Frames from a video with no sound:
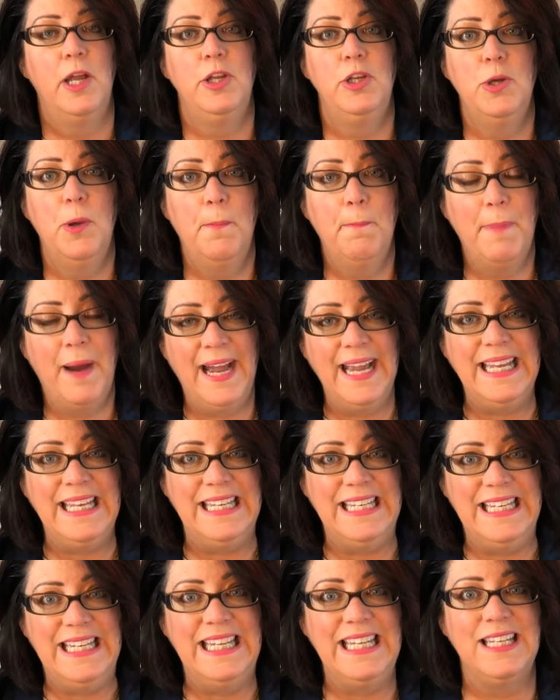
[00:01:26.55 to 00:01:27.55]
You might
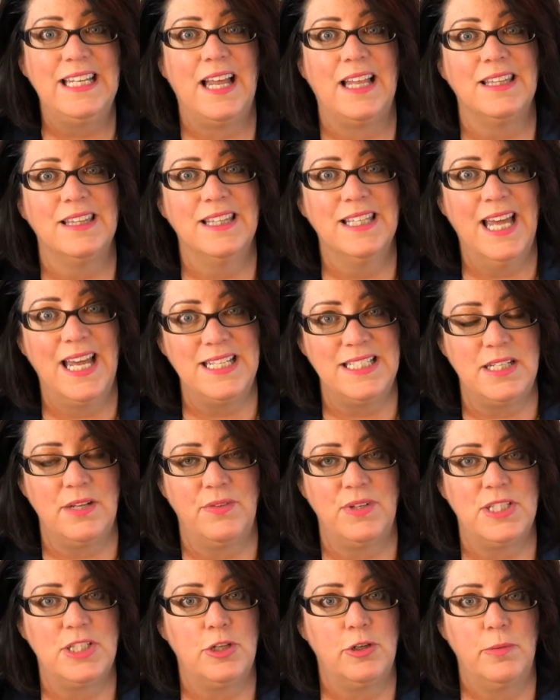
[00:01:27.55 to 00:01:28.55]
need less
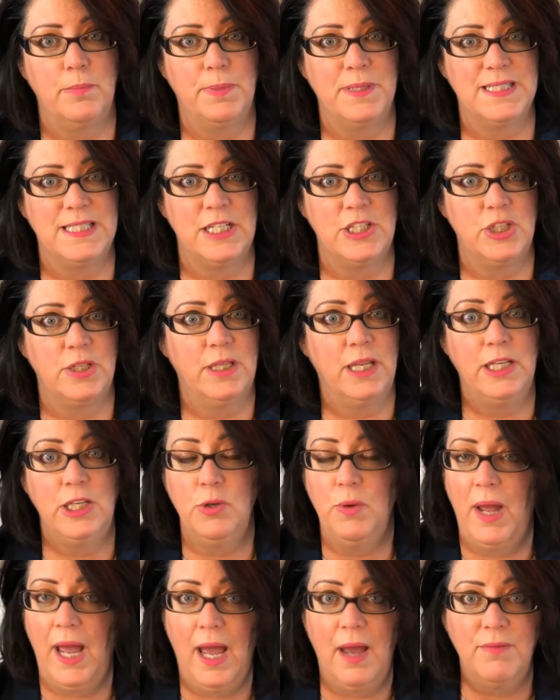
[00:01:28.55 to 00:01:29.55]
of a certain position than
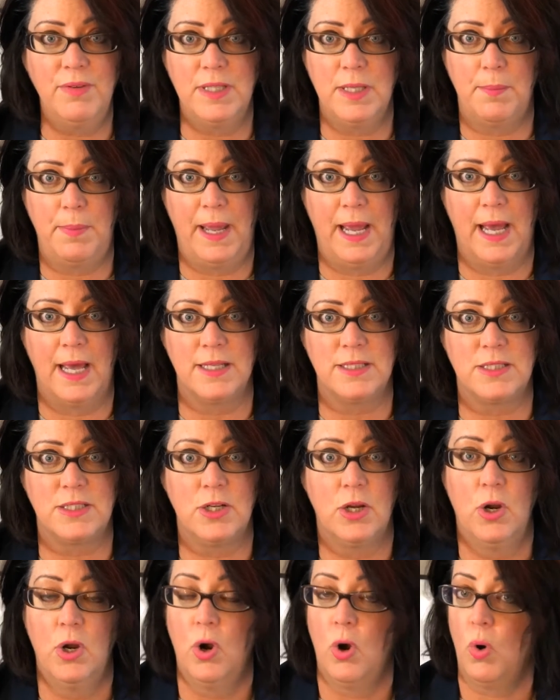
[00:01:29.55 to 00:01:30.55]
you have in the past,